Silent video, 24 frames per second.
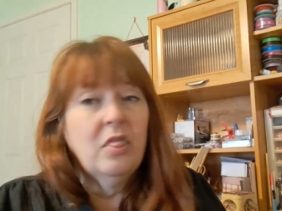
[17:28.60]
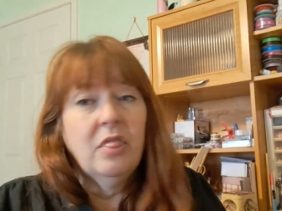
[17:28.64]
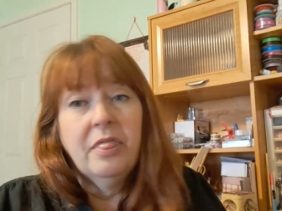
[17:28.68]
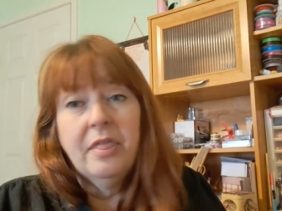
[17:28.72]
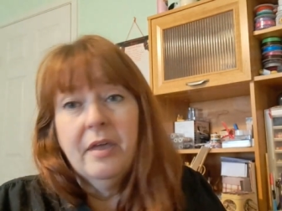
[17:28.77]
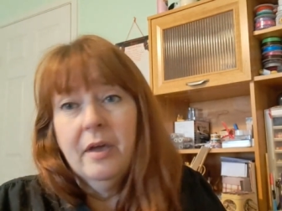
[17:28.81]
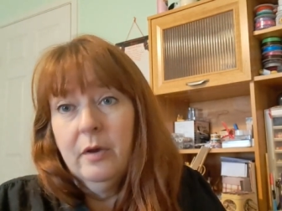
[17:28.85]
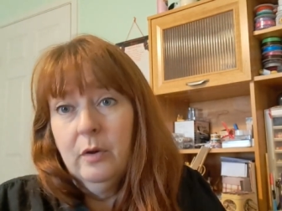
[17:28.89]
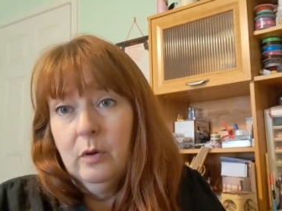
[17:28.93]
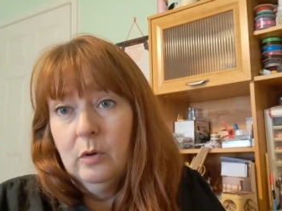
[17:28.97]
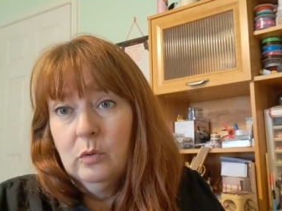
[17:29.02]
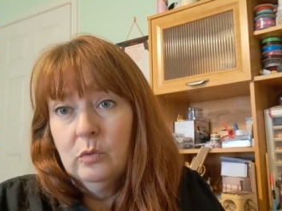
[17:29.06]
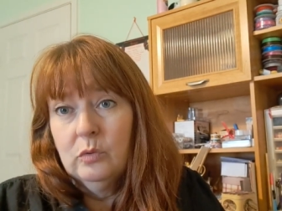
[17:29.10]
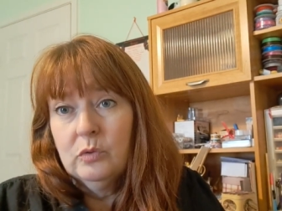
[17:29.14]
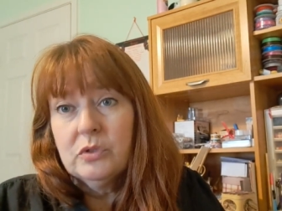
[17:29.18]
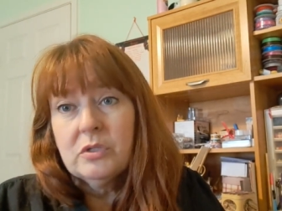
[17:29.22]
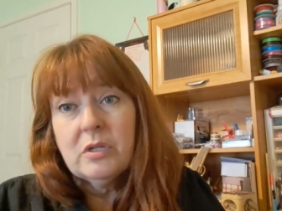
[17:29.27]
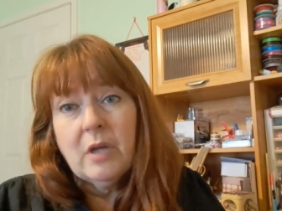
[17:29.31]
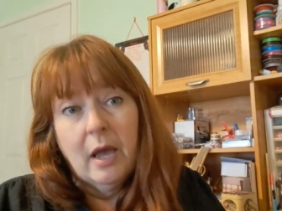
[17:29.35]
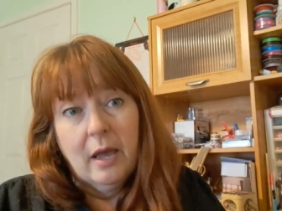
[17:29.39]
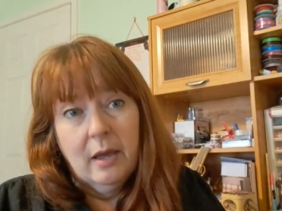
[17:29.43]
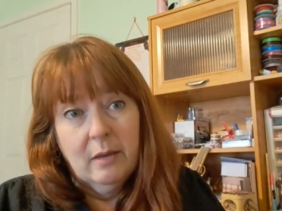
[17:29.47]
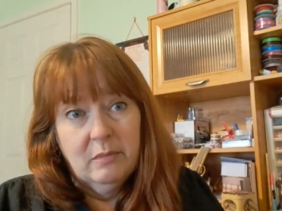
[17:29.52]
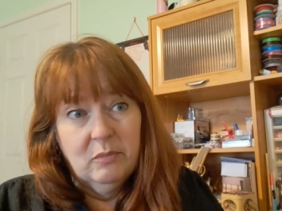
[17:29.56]

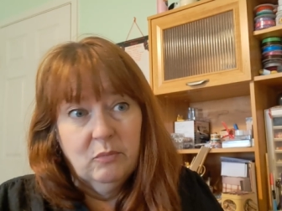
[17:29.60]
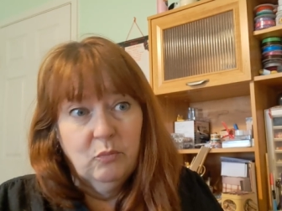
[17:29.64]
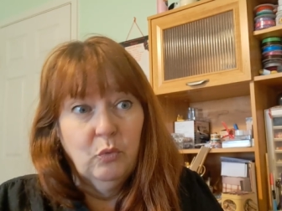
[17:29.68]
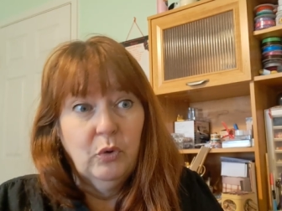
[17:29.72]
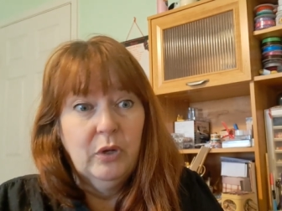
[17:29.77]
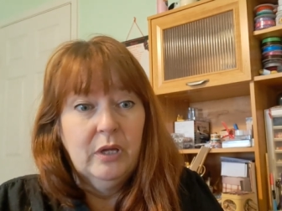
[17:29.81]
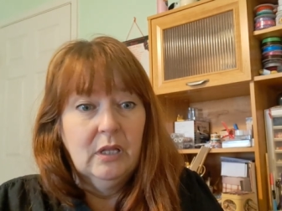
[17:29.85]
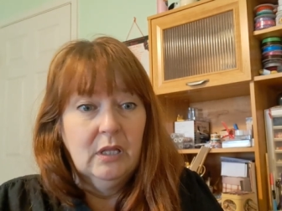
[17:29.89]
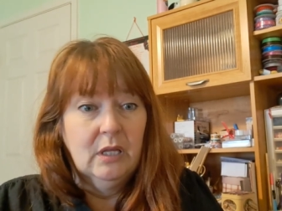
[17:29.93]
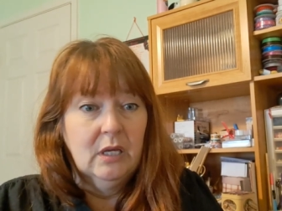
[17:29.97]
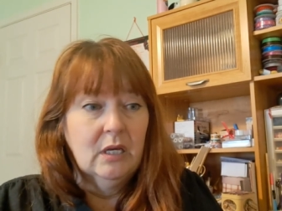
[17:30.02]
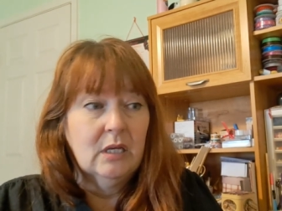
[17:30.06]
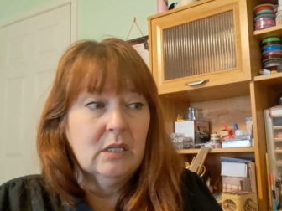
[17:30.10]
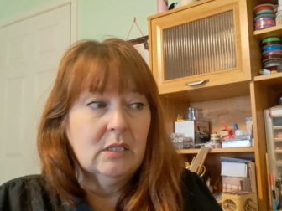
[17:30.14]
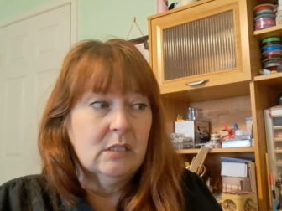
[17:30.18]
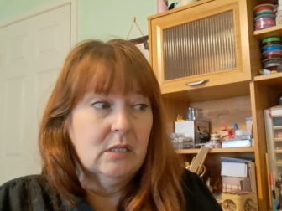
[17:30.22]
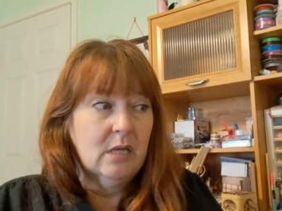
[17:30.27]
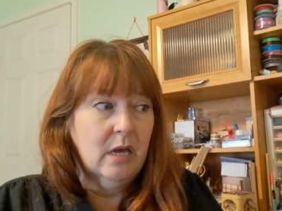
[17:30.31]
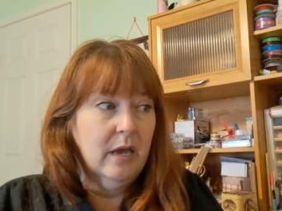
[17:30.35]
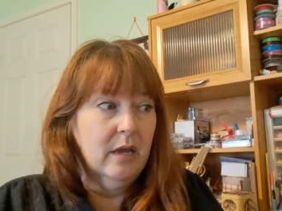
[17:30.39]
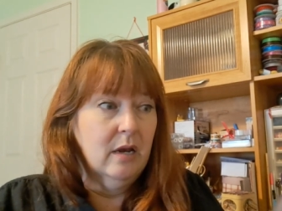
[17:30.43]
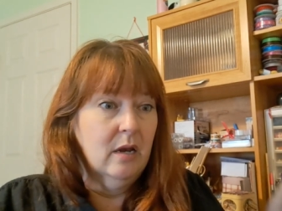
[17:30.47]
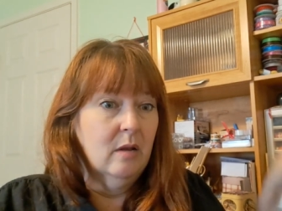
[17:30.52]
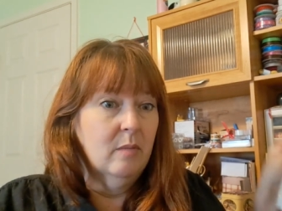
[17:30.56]
Those I'm really
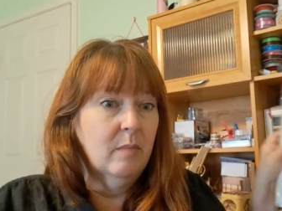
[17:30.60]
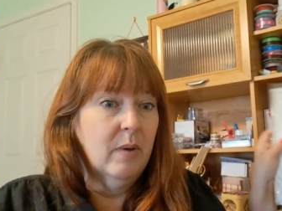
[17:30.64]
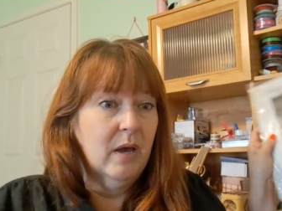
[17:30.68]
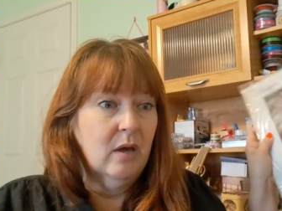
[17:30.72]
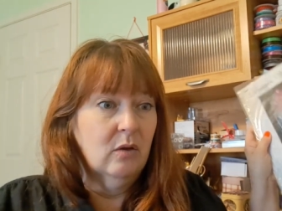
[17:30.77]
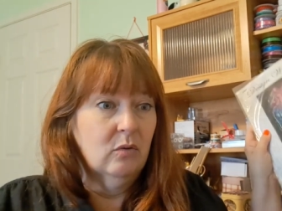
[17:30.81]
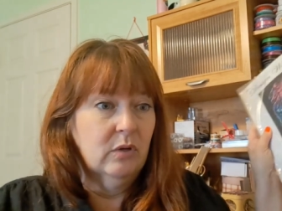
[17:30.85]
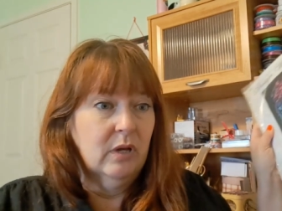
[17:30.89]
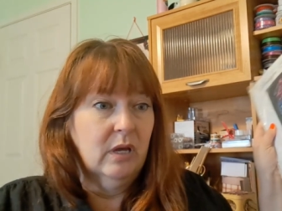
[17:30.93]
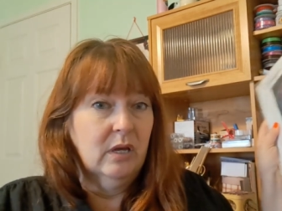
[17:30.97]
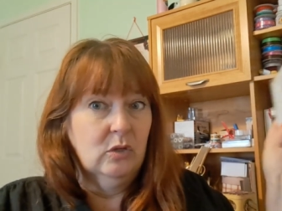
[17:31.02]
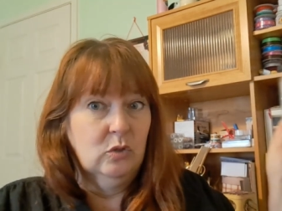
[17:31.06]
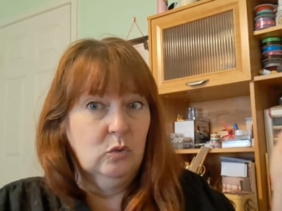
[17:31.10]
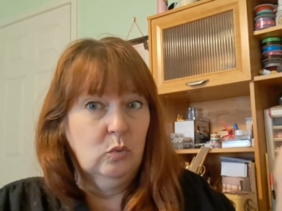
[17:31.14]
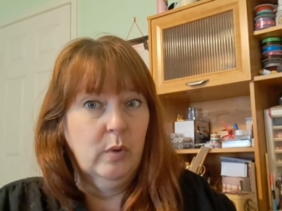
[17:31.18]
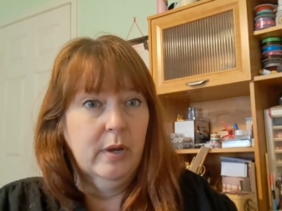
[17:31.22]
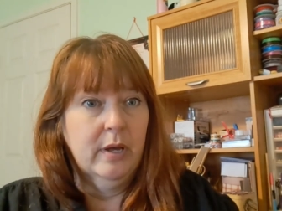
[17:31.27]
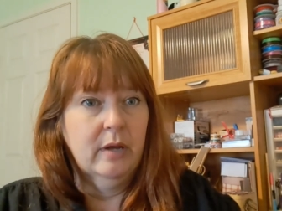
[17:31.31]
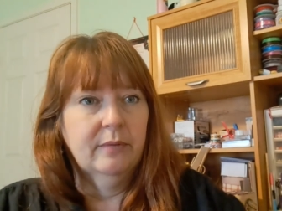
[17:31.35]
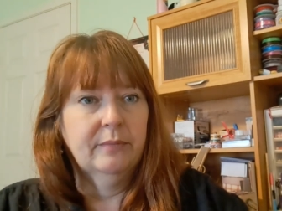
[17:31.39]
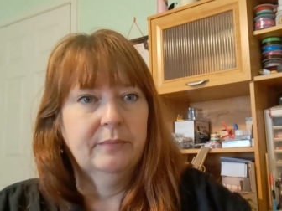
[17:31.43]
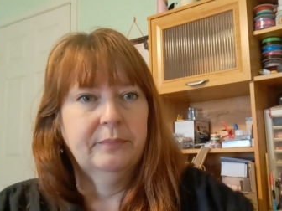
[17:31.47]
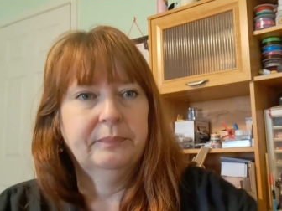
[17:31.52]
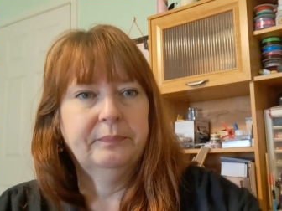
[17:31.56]
excited about as
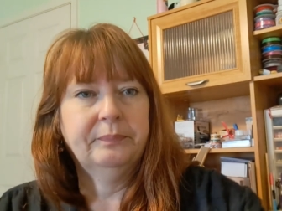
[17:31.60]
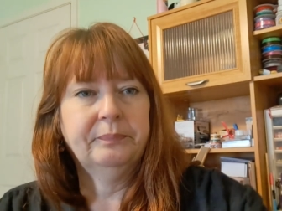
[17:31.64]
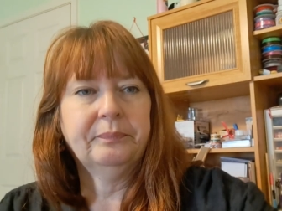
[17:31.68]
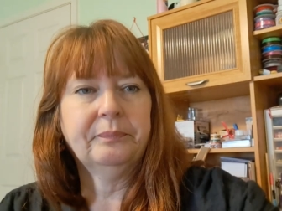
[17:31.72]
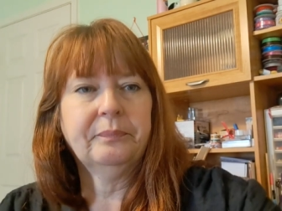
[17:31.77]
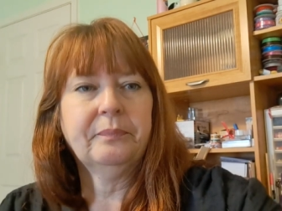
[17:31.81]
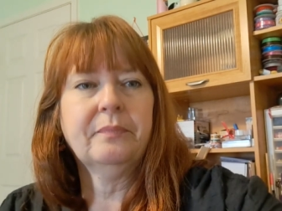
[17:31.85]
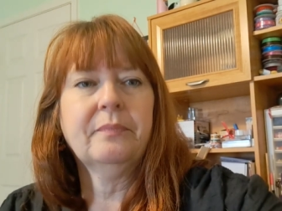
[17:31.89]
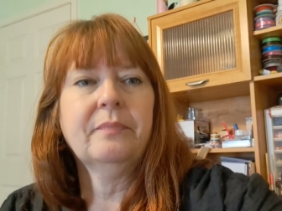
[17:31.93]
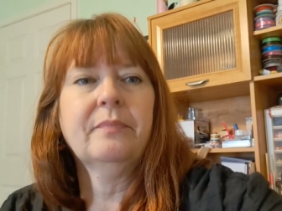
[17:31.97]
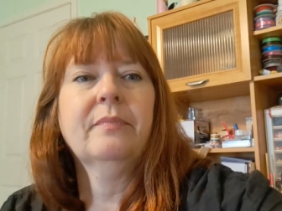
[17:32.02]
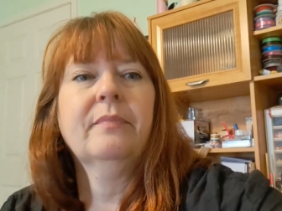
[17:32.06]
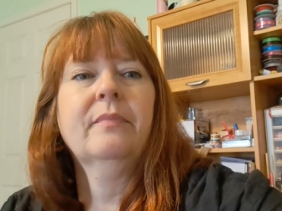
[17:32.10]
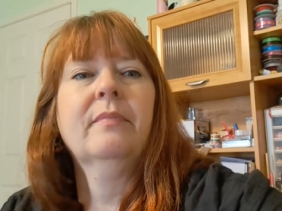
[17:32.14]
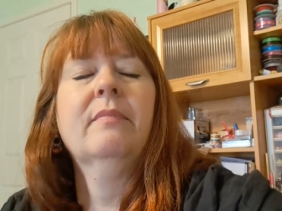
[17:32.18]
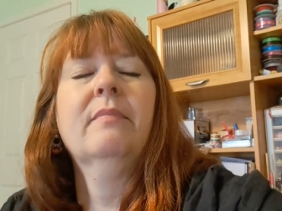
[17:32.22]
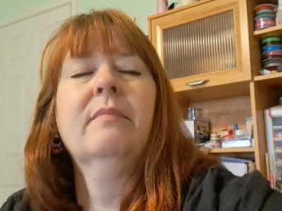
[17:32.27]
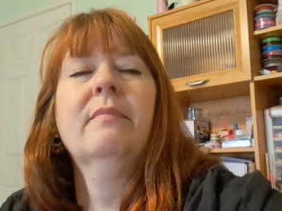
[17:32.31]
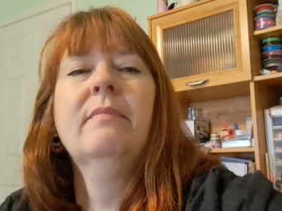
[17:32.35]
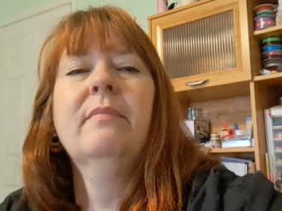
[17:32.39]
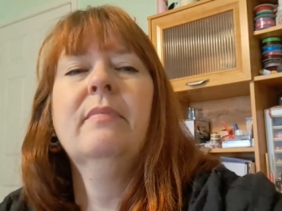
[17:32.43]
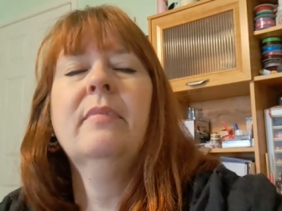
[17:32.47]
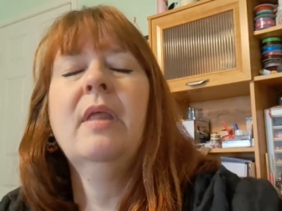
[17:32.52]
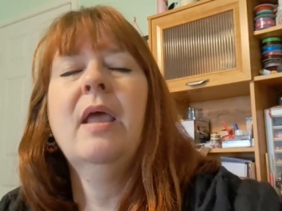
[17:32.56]
well.
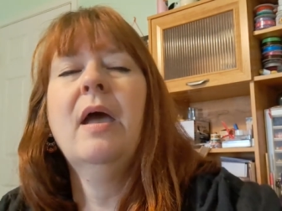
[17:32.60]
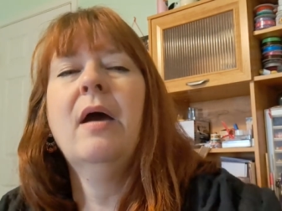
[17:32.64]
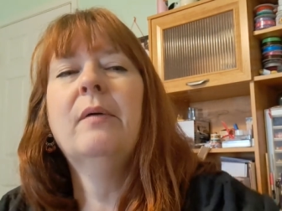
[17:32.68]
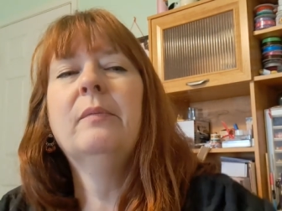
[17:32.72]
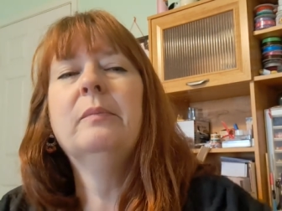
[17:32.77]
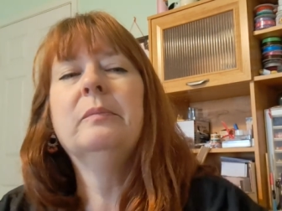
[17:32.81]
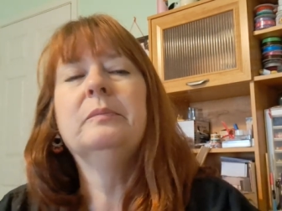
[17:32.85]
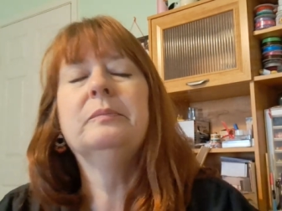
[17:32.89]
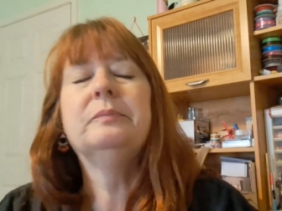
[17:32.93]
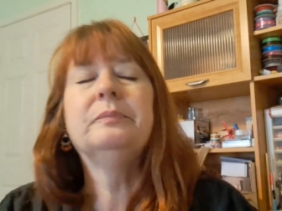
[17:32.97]
Now,